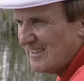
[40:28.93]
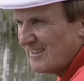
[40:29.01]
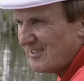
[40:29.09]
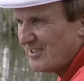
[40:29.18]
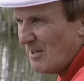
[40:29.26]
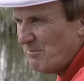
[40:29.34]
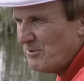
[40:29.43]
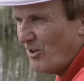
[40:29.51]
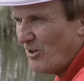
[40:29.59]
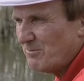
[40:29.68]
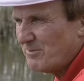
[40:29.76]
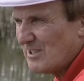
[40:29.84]

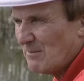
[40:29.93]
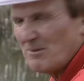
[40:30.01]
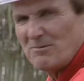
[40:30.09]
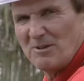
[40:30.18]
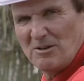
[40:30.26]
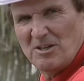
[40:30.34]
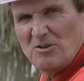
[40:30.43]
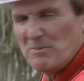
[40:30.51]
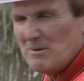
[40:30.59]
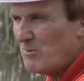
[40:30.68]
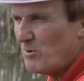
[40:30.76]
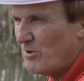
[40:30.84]
sometimes some are a little
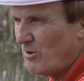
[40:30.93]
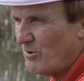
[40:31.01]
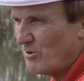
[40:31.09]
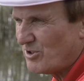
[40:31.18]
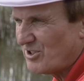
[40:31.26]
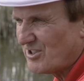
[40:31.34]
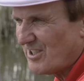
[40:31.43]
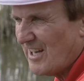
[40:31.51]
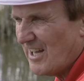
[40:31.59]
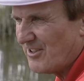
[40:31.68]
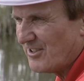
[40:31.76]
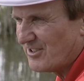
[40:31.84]
bit more cautious than
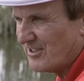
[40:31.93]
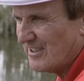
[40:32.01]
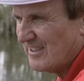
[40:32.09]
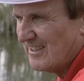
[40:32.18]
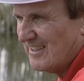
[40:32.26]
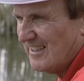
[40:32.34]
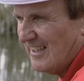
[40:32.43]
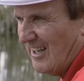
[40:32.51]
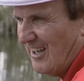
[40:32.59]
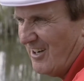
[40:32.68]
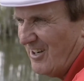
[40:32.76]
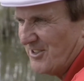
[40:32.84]
others and
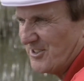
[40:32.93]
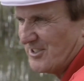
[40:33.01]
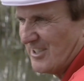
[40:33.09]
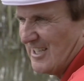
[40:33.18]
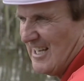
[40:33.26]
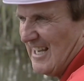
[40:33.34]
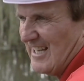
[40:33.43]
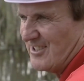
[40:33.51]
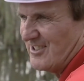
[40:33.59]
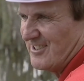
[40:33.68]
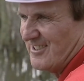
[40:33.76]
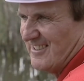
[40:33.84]
harder to
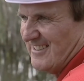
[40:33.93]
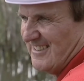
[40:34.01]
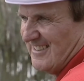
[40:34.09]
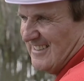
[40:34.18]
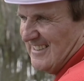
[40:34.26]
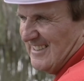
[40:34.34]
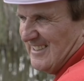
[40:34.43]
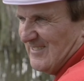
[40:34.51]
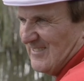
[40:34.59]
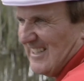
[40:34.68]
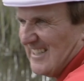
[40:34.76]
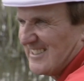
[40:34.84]
catch.
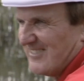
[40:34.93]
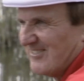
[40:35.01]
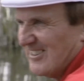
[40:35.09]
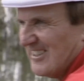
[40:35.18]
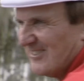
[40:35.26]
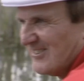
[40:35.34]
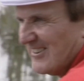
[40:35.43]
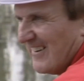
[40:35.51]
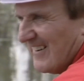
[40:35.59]
But that's the real